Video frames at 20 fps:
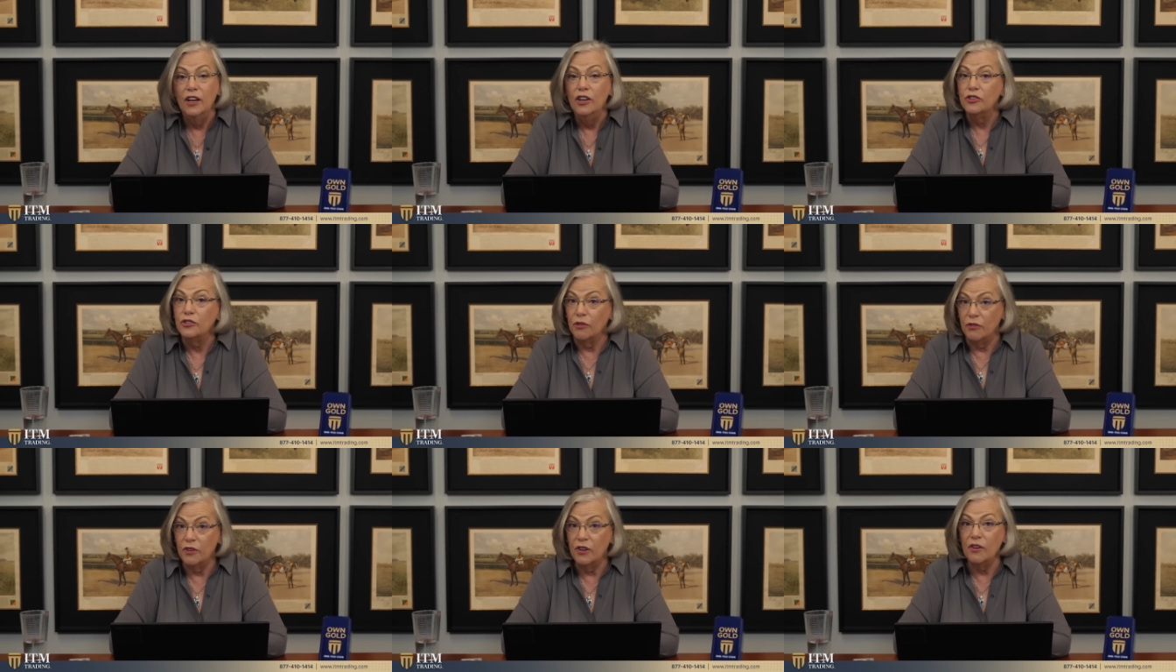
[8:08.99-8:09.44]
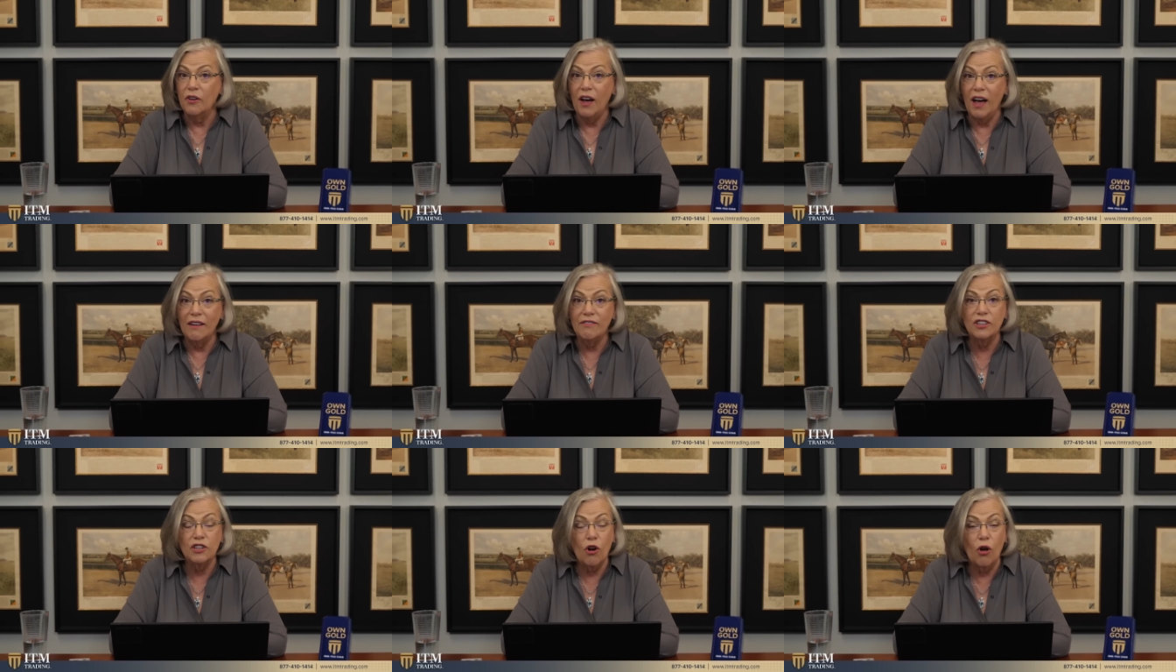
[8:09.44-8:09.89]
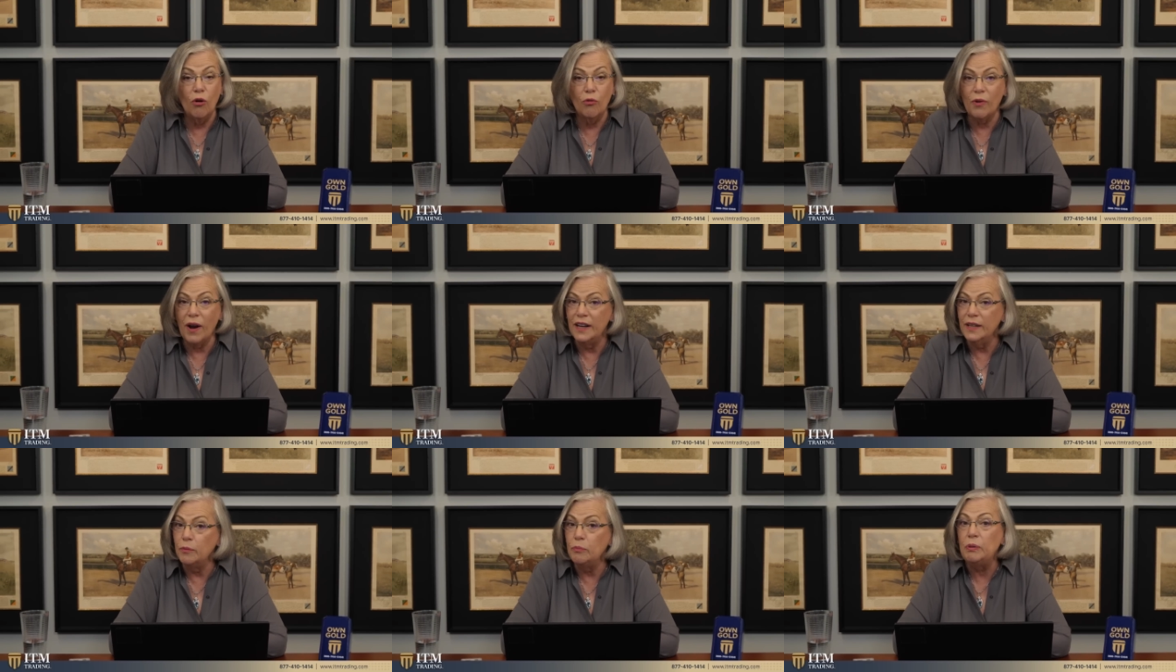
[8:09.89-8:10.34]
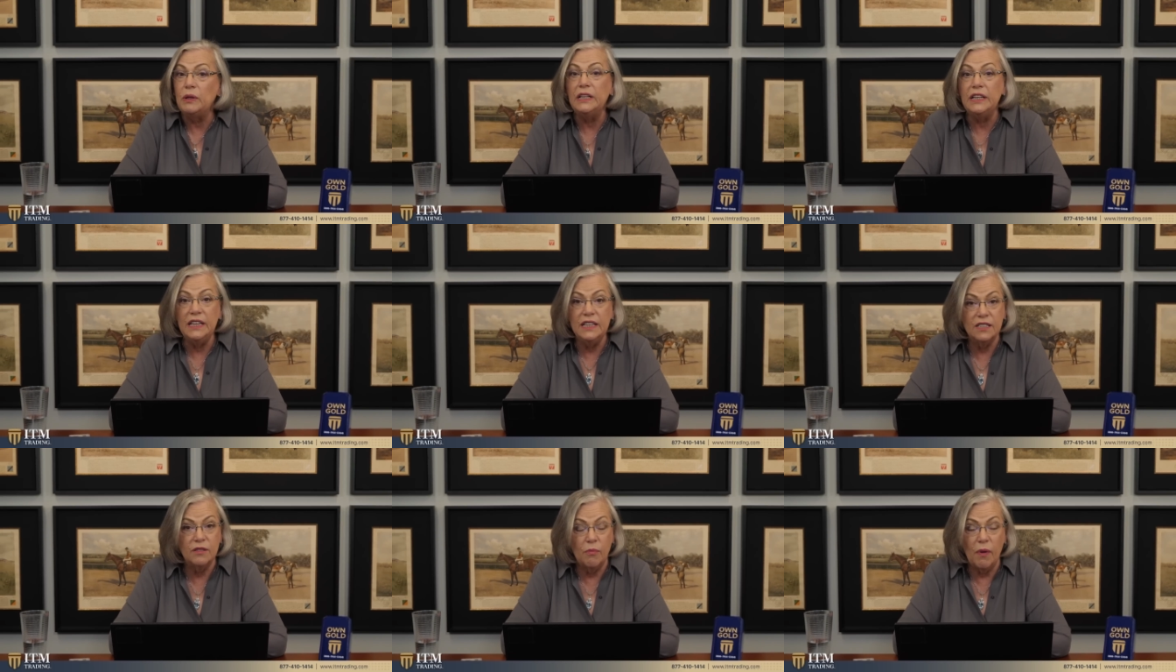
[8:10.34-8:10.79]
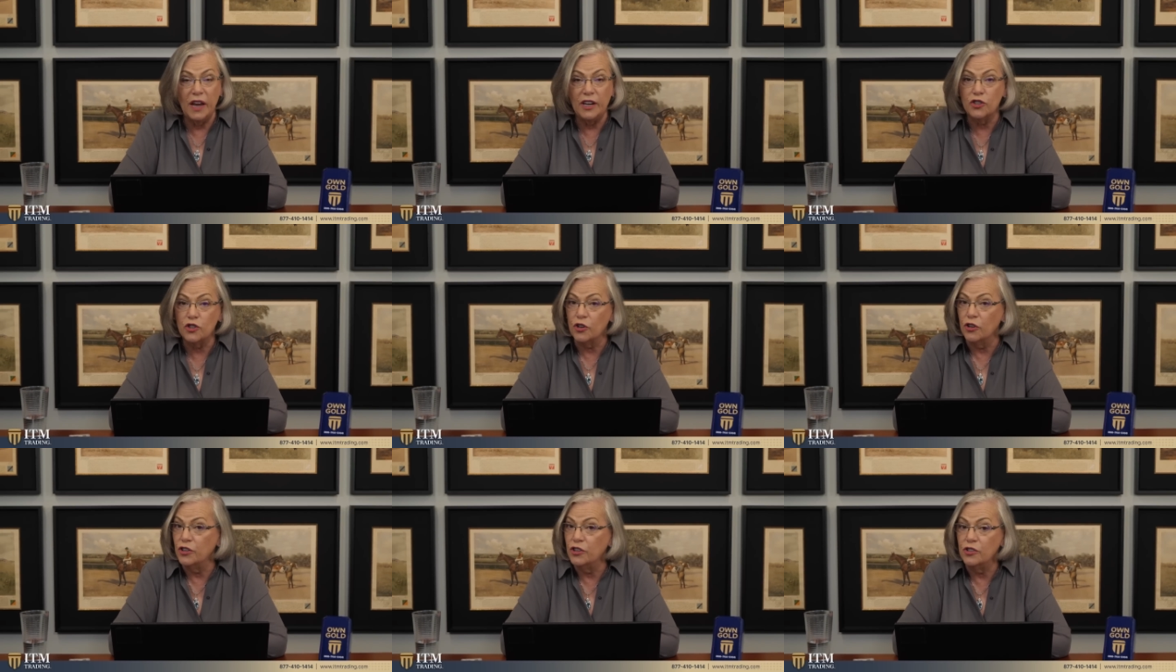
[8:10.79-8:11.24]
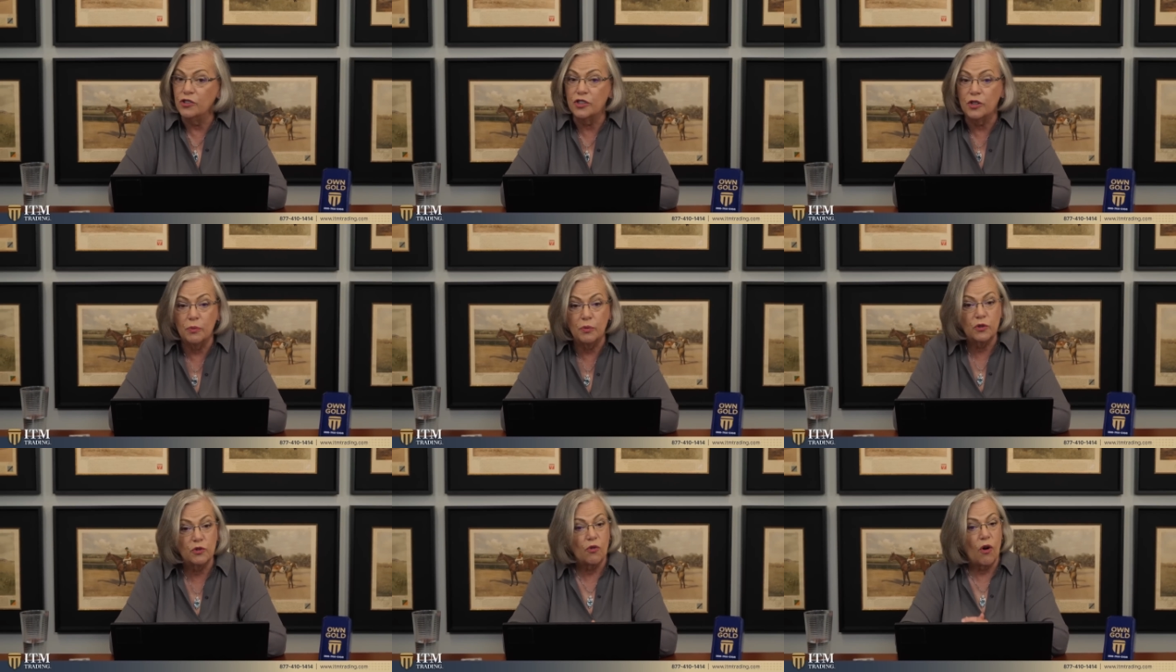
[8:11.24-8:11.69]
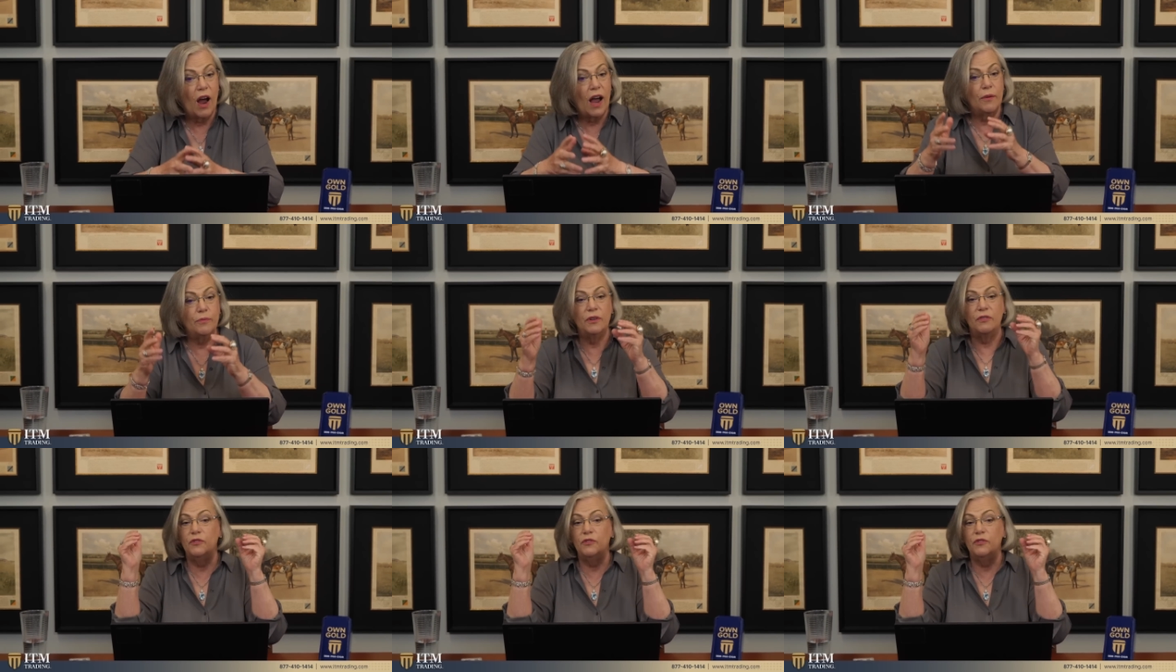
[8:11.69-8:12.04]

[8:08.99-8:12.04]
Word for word: So if you haven't already, please make sure you subscribe.